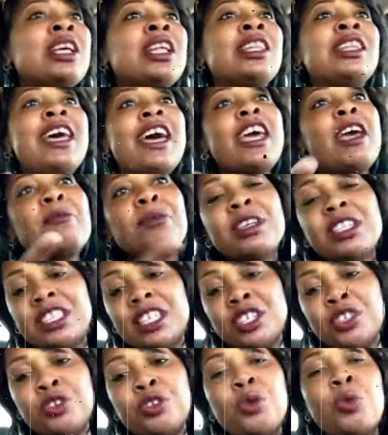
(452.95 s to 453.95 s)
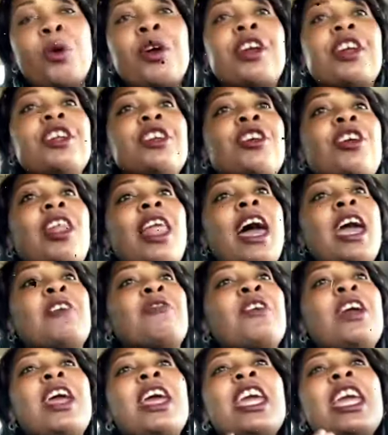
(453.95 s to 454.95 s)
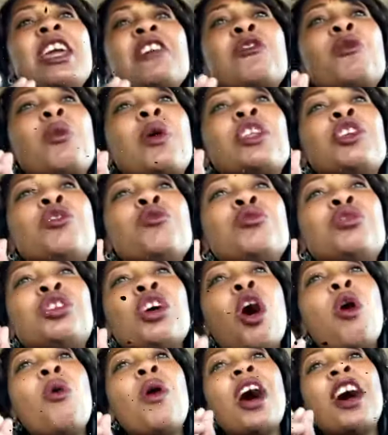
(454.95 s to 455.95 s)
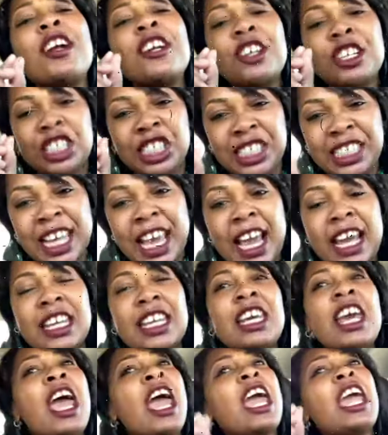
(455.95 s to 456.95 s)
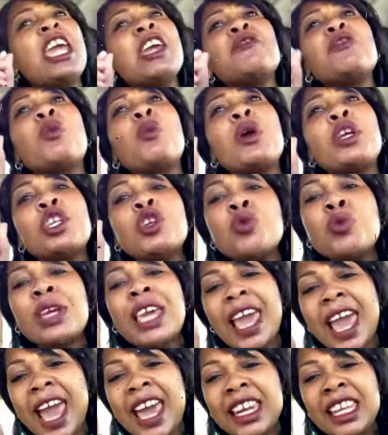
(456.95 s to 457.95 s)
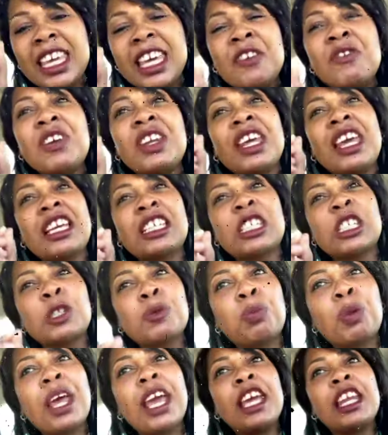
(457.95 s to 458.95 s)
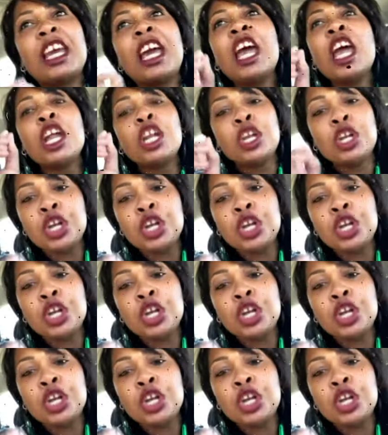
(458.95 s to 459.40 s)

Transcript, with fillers: Let Him continue to work in your life, even when you don't understand it, even when you can't even explain it.